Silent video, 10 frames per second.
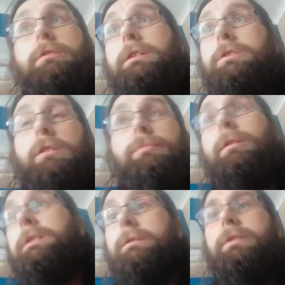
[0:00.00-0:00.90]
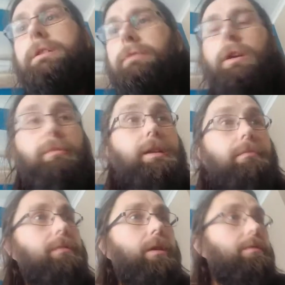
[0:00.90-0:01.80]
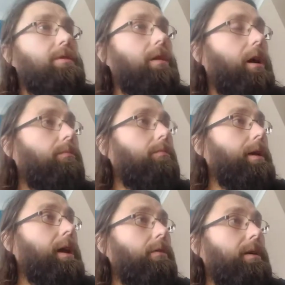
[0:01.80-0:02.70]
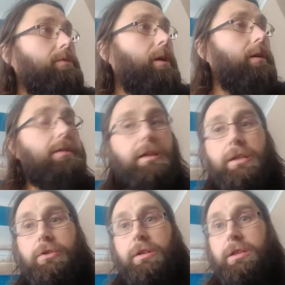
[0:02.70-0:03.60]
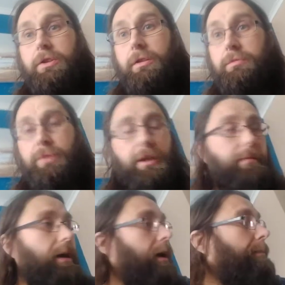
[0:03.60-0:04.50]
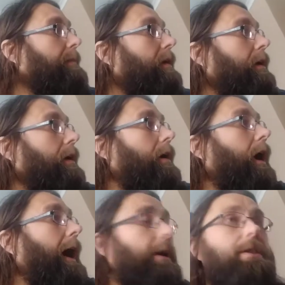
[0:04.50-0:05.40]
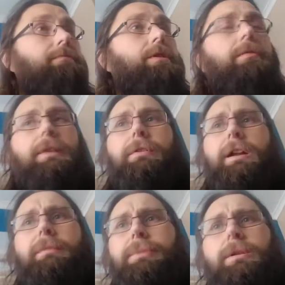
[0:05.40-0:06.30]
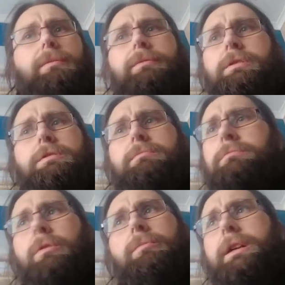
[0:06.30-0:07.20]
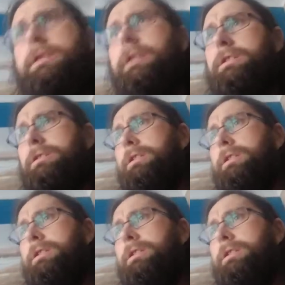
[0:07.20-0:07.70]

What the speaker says: we did stuff, Wednesday, Thursday, Friday we did loads, weekend went to Wales, etc, etc. It was brilliant. And I did record every day, but for some reason it's